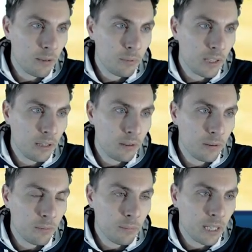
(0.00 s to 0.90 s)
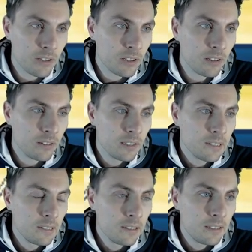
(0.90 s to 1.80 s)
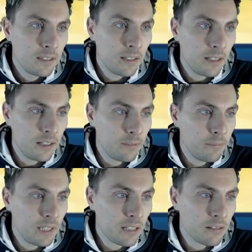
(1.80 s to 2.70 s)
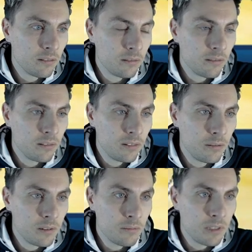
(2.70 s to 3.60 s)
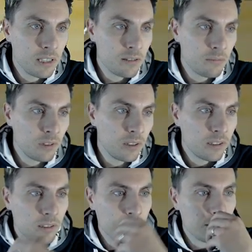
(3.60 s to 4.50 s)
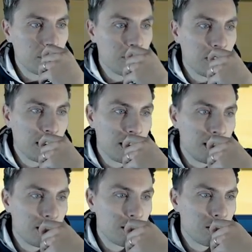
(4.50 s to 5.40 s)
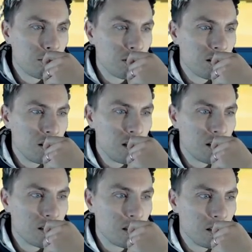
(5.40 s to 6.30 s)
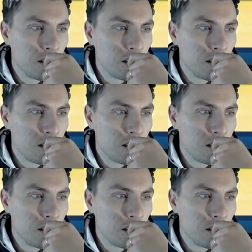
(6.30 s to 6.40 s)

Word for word: up now, I would imagine. Um, Dazzle doing some decent work. And what's this?